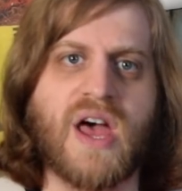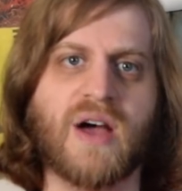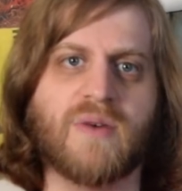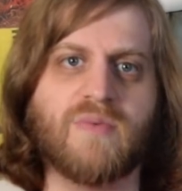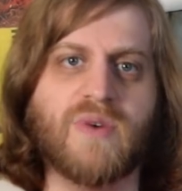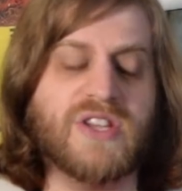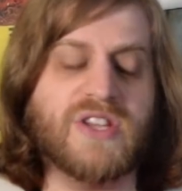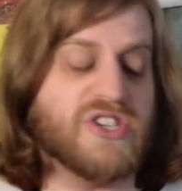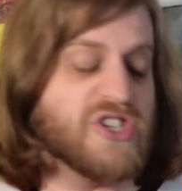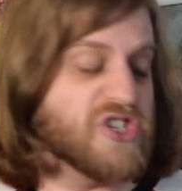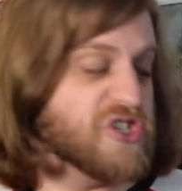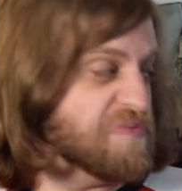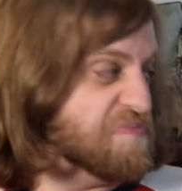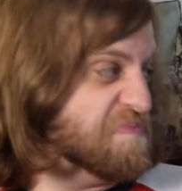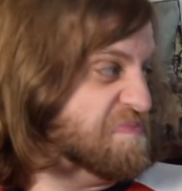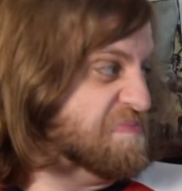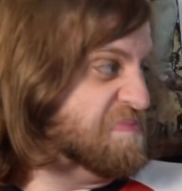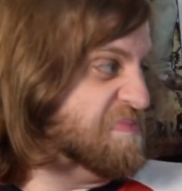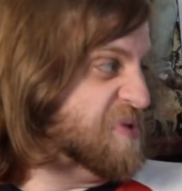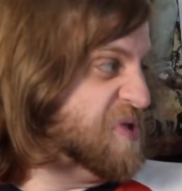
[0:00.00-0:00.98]
which,
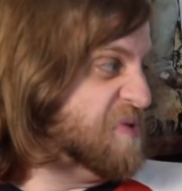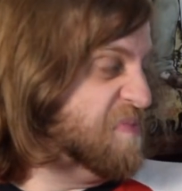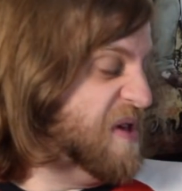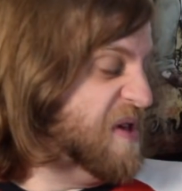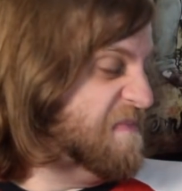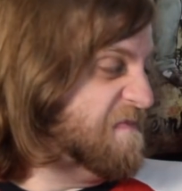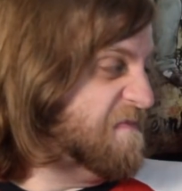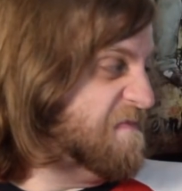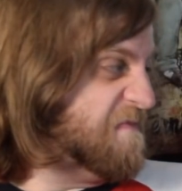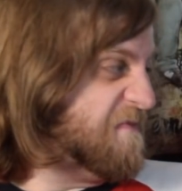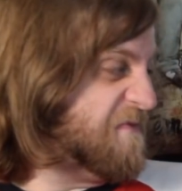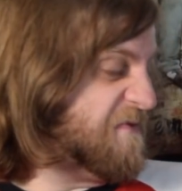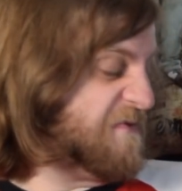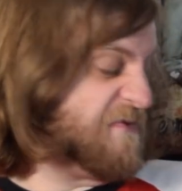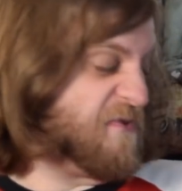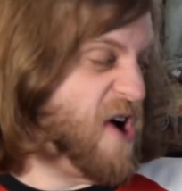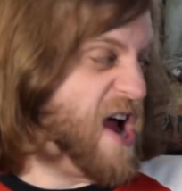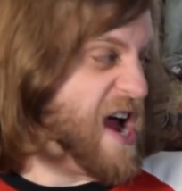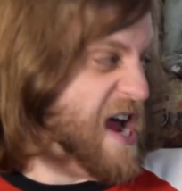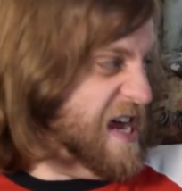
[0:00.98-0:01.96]
to be
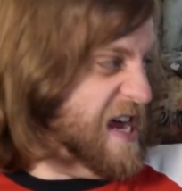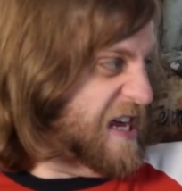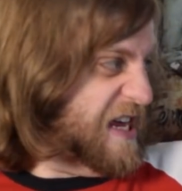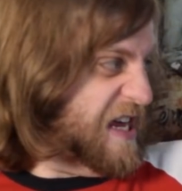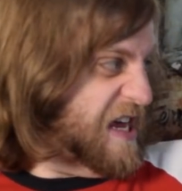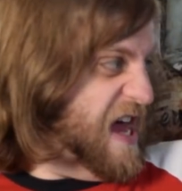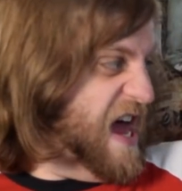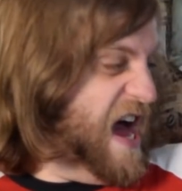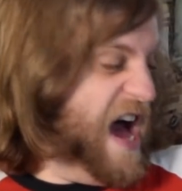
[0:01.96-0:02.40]
frank,